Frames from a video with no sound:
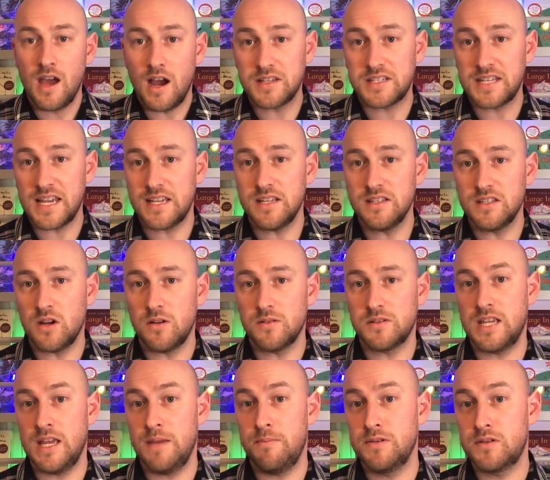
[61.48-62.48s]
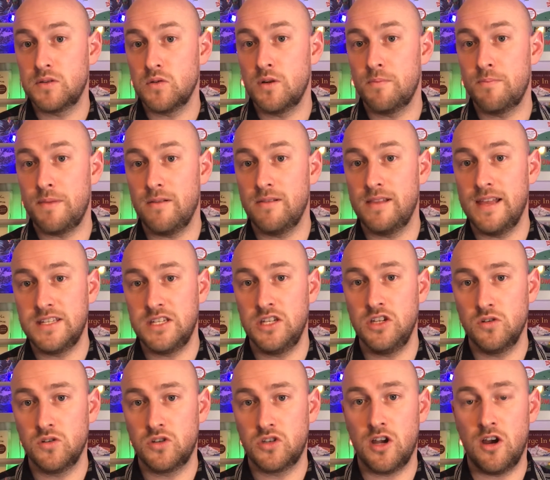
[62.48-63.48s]
Our second top tip is all about letting
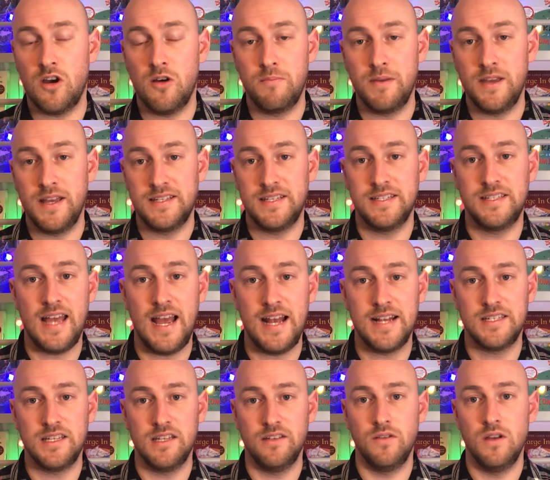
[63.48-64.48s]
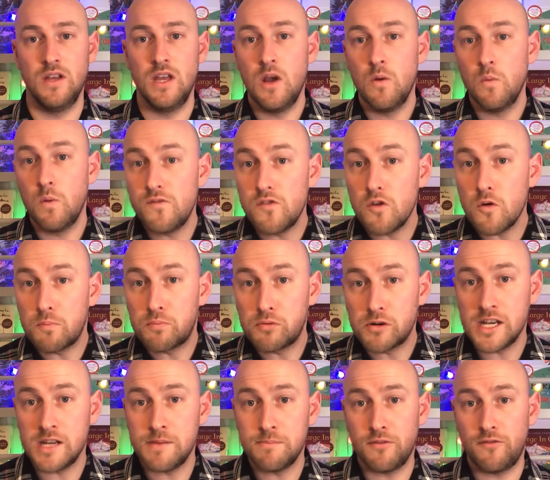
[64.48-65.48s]
your child be a detective. With your
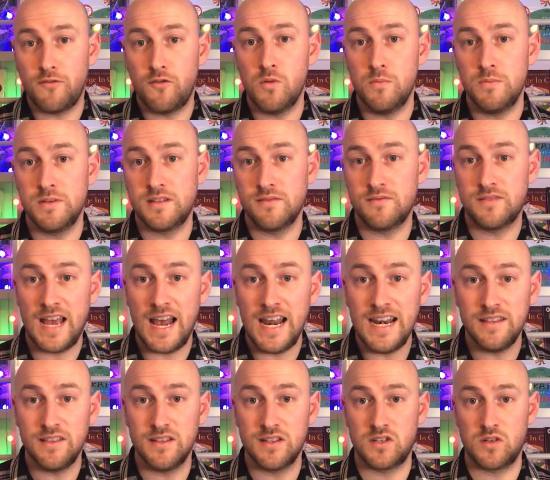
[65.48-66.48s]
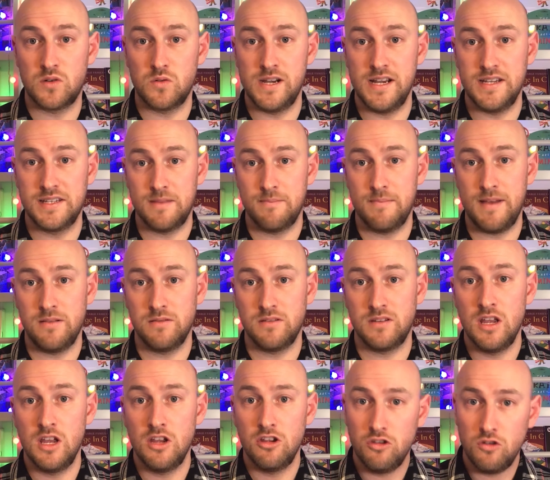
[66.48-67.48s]
brilliant performance of telling the story as the mouse,
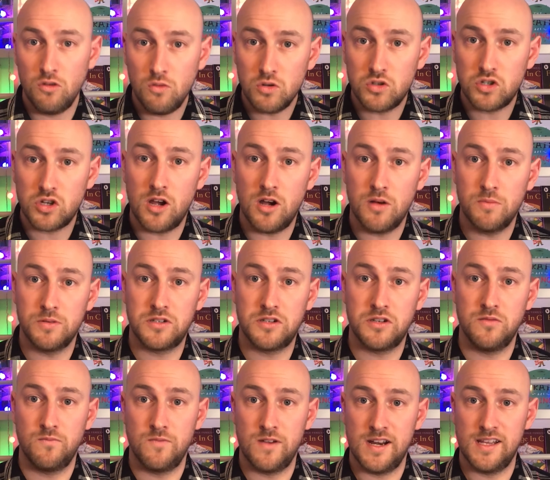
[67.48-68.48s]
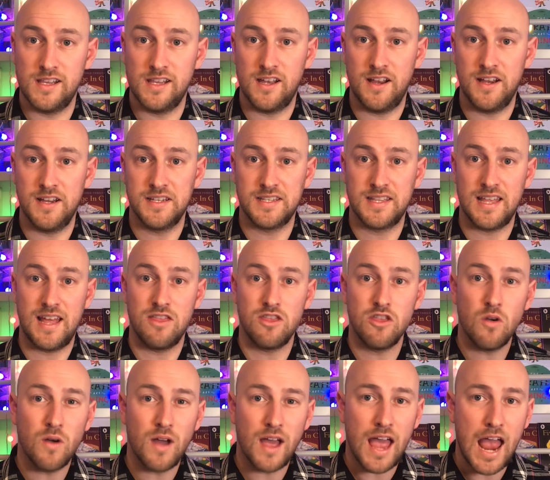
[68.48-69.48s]
your child will soon realise that
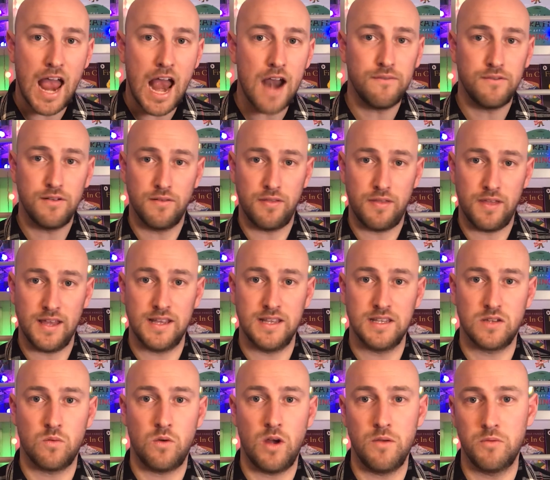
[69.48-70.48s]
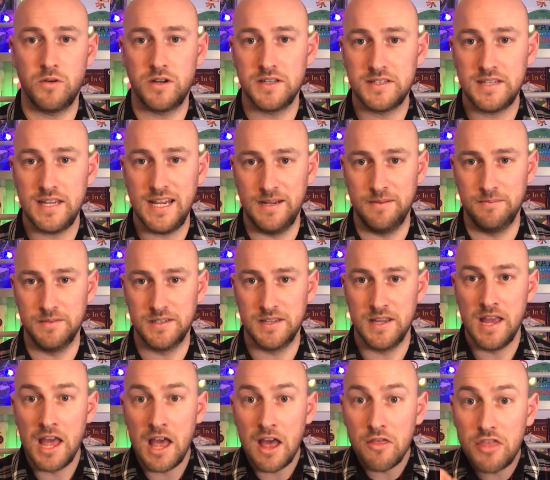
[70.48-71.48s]
not everything is quite what it seems.
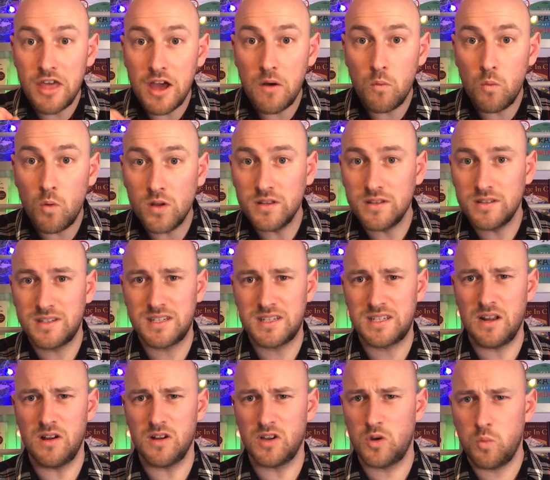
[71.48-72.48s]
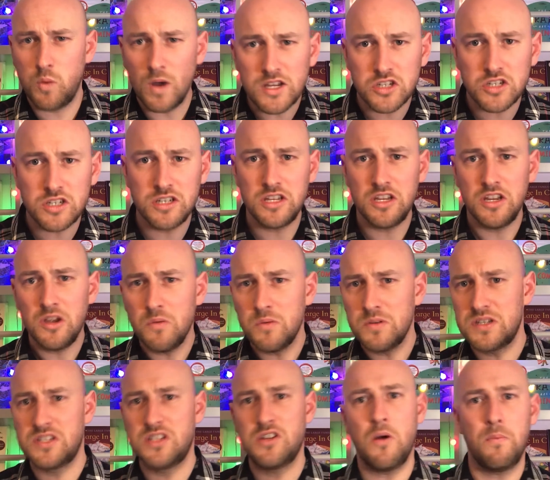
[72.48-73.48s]
They'll want to start questioning you and
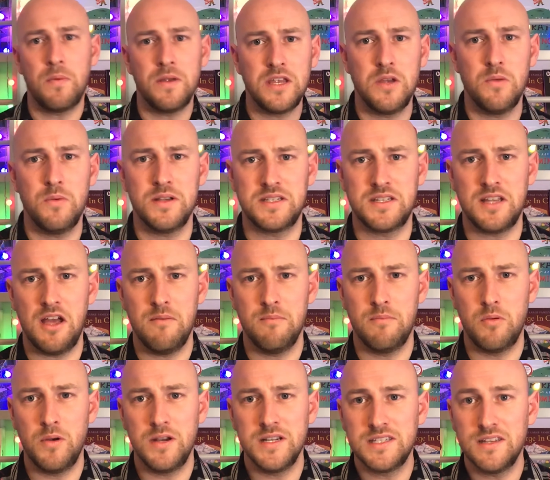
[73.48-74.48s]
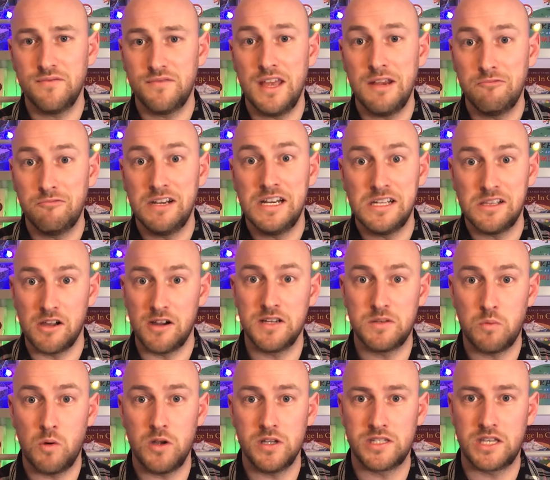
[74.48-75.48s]
stopping you at certain points if they realise
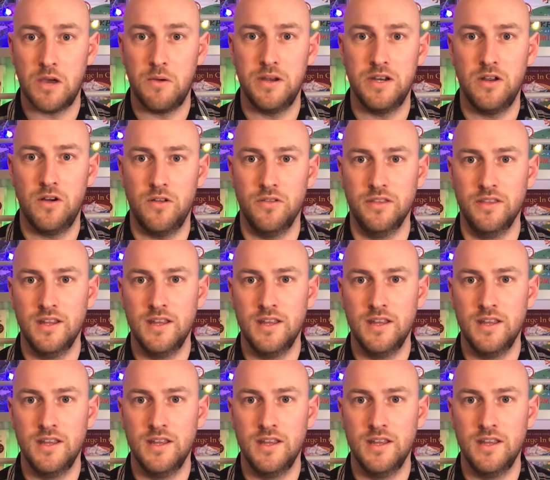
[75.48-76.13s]
what is going on.